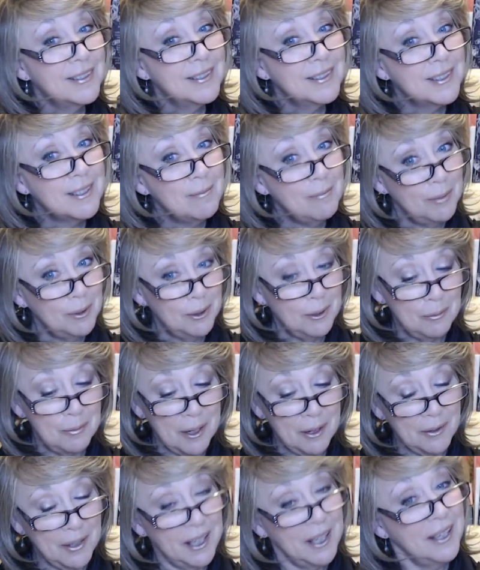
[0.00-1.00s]
some
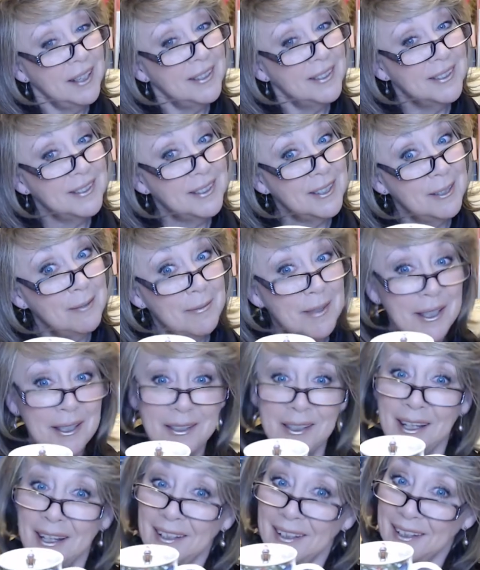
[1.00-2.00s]
blueberry
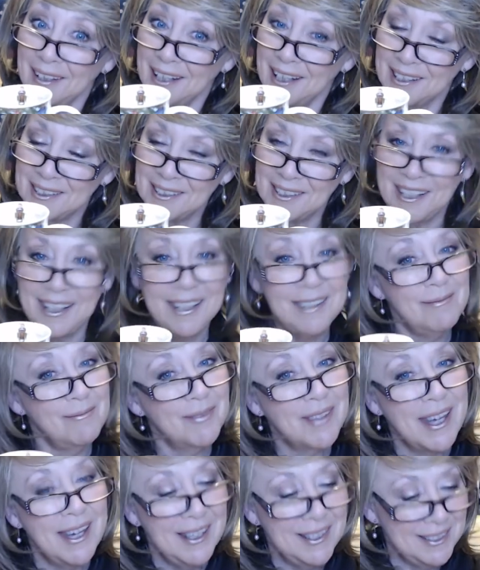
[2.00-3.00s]
cinnamon latte.
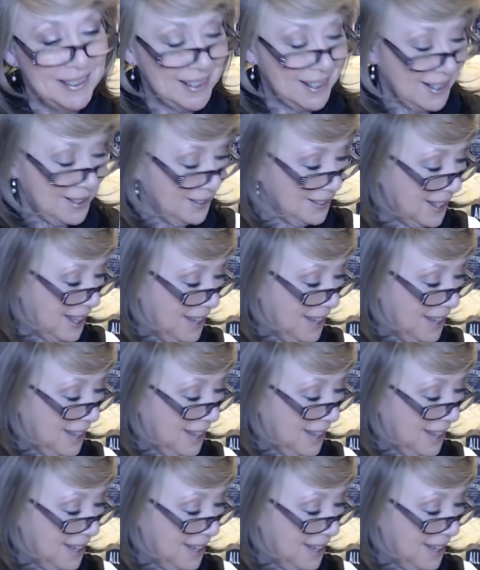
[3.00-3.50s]
So yeah,